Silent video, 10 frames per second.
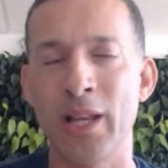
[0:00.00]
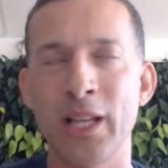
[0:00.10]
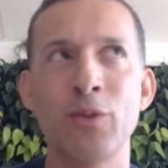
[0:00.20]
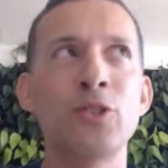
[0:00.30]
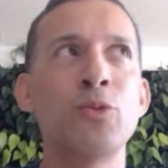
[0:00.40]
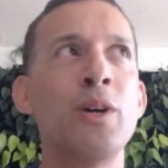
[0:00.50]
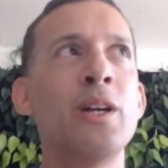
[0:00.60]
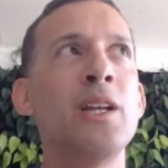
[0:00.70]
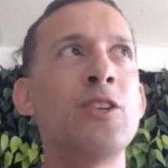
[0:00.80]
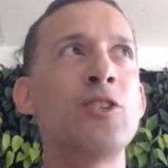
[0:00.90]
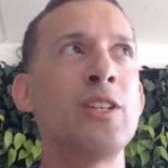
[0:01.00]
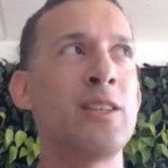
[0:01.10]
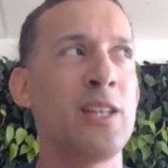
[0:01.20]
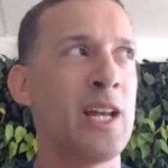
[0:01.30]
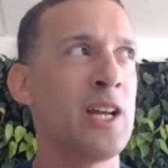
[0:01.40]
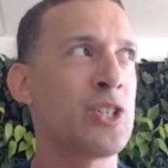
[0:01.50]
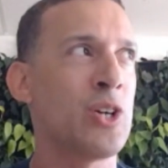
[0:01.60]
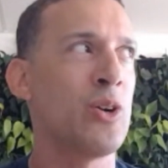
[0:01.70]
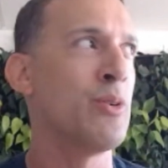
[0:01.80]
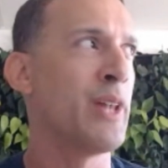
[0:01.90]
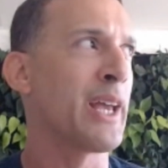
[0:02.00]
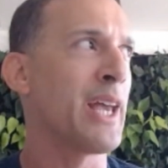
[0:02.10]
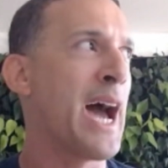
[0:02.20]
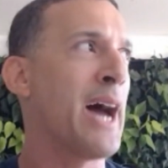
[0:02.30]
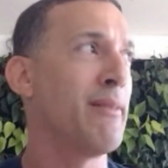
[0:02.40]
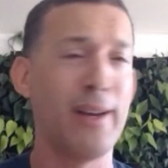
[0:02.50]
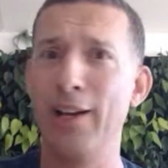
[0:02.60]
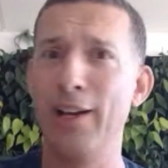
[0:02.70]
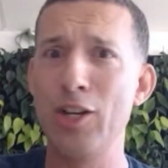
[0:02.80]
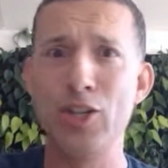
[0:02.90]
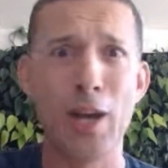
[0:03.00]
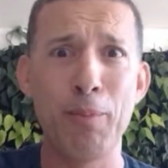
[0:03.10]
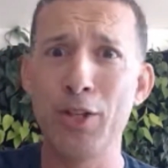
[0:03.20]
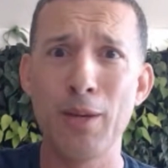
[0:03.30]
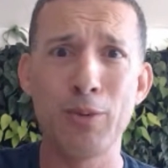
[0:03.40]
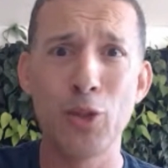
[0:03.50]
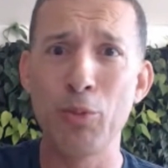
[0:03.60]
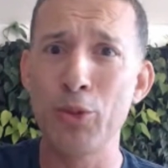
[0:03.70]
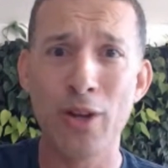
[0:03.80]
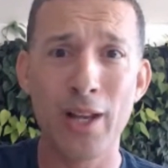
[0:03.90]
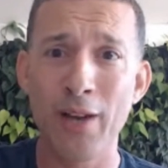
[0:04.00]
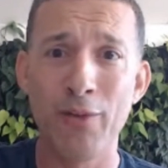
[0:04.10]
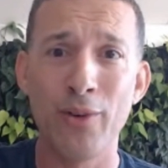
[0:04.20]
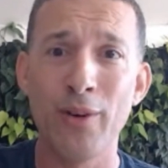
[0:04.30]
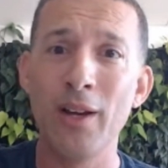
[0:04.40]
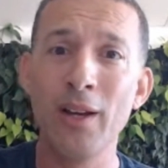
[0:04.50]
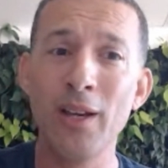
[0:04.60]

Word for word: Like there was one interesting thing that showed like at championship superstar level,